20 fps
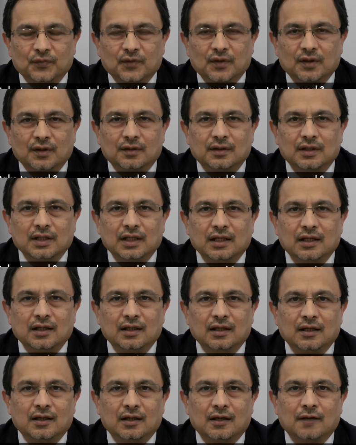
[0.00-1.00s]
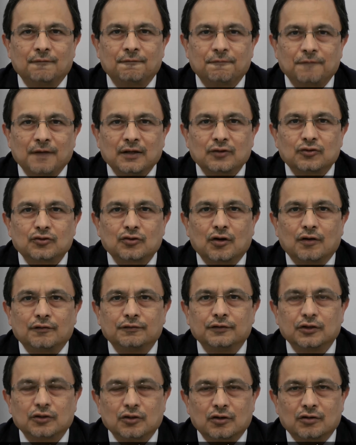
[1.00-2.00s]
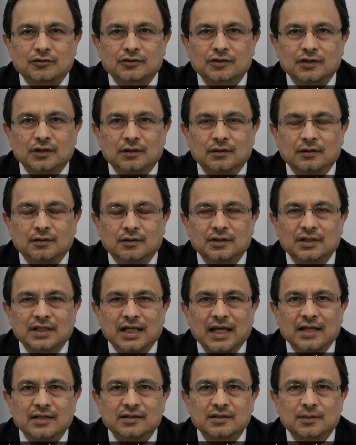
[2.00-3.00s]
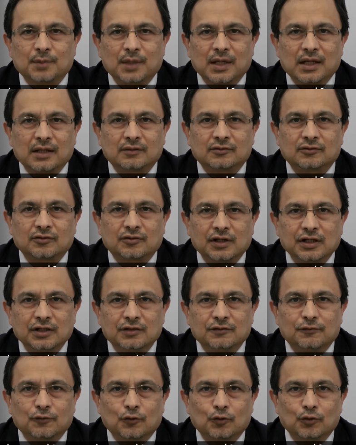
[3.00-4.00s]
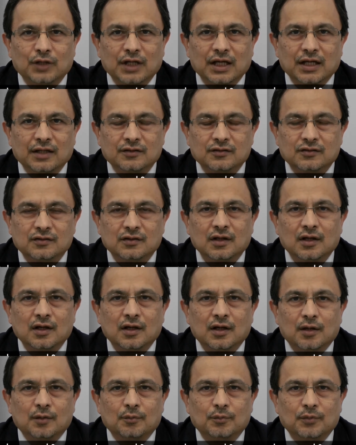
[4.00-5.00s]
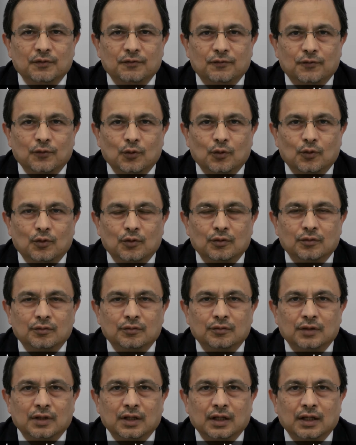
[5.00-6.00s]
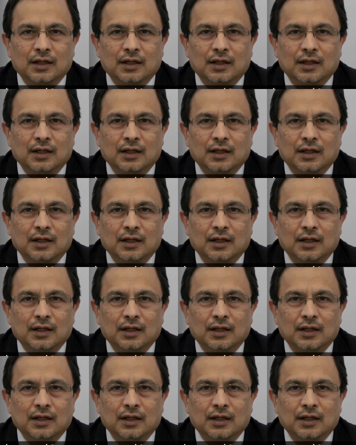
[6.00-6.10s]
the effect of the toxin takes about 3 to 4 days before